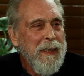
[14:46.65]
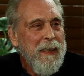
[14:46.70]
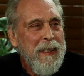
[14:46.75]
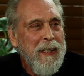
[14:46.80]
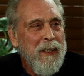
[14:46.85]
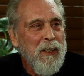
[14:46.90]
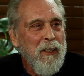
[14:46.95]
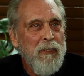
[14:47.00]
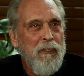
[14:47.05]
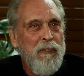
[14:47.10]

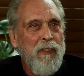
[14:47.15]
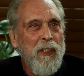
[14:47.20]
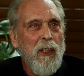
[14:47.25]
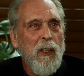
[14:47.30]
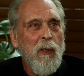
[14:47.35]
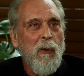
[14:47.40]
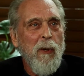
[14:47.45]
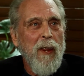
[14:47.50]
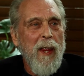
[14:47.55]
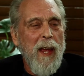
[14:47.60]
interfere
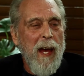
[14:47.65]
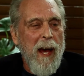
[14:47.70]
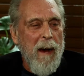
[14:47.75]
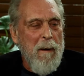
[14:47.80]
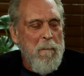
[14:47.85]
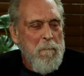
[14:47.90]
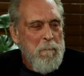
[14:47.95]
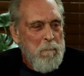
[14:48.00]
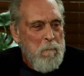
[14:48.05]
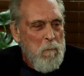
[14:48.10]
with that.
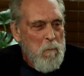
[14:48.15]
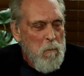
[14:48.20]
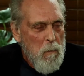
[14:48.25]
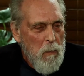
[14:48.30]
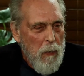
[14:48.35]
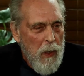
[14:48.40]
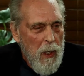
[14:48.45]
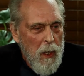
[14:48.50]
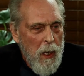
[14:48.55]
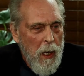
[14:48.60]

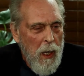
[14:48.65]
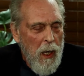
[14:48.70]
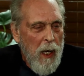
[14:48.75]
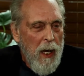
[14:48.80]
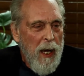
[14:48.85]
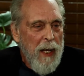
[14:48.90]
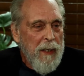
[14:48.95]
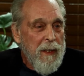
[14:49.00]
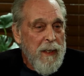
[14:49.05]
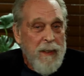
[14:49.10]

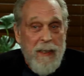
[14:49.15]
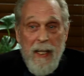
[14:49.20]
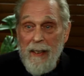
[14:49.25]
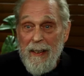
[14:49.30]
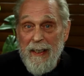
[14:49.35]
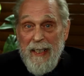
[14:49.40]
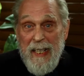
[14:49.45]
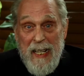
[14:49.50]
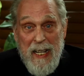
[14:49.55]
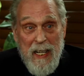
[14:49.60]
And then they
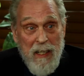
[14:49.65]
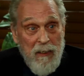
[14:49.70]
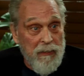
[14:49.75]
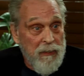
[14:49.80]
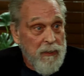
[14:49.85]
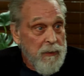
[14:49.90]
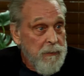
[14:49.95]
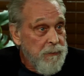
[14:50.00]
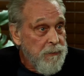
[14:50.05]
leave.